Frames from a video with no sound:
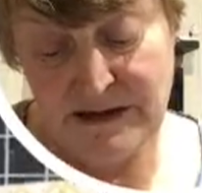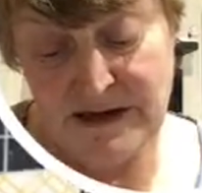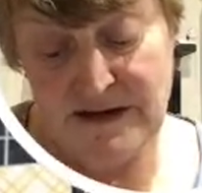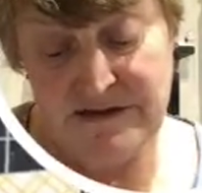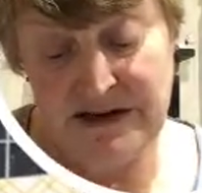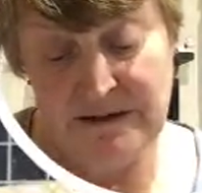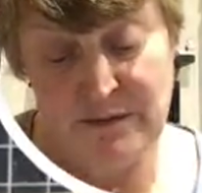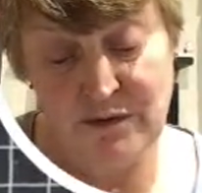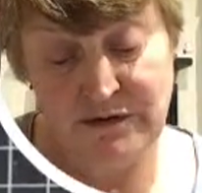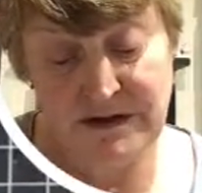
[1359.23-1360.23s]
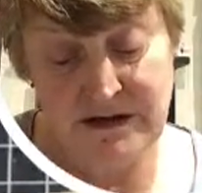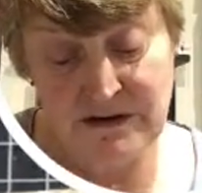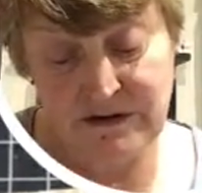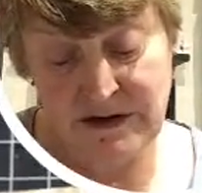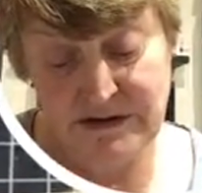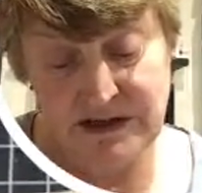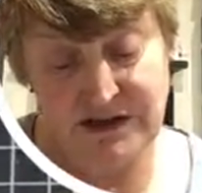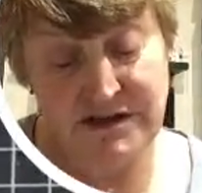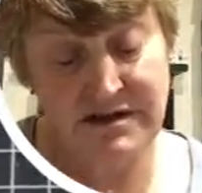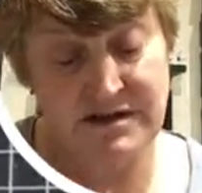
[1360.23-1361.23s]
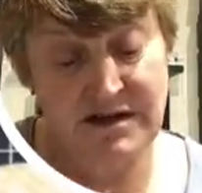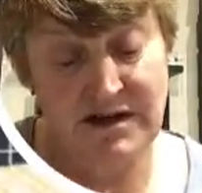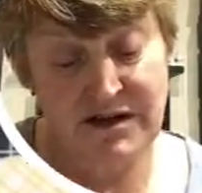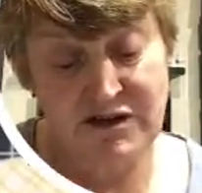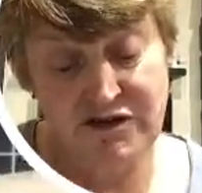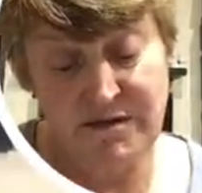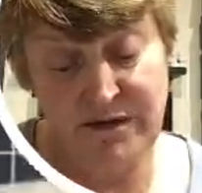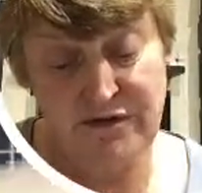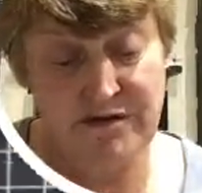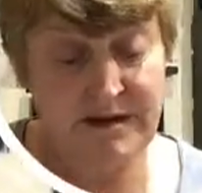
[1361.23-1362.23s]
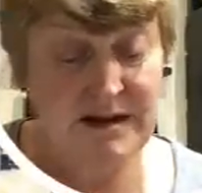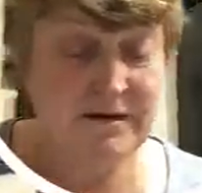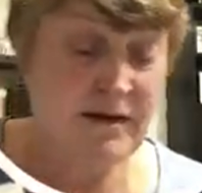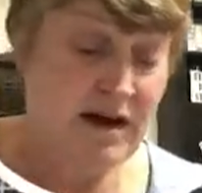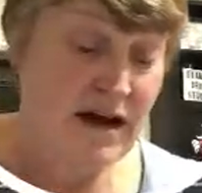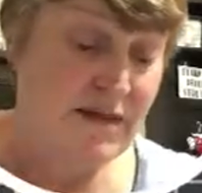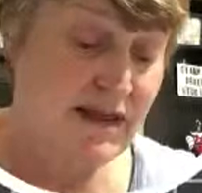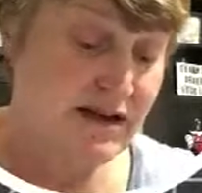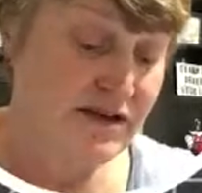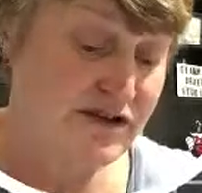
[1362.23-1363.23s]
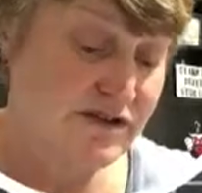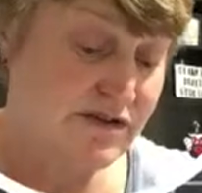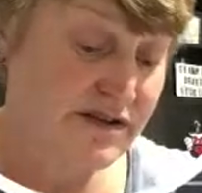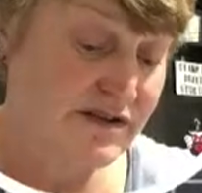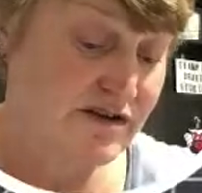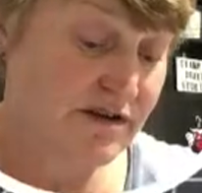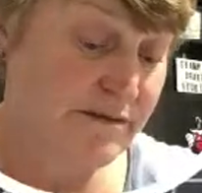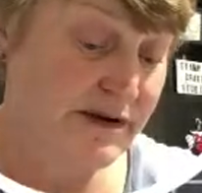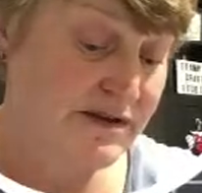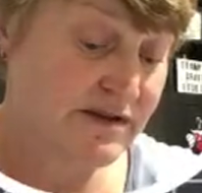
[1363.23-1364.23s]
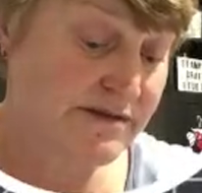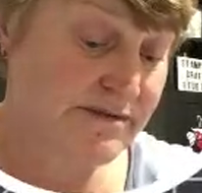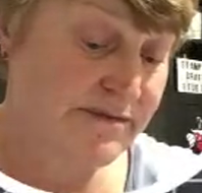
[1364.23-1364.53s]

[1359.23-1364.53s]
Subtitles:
Leave a little border along those edges. Scribble through the middle, and then just on this top piece.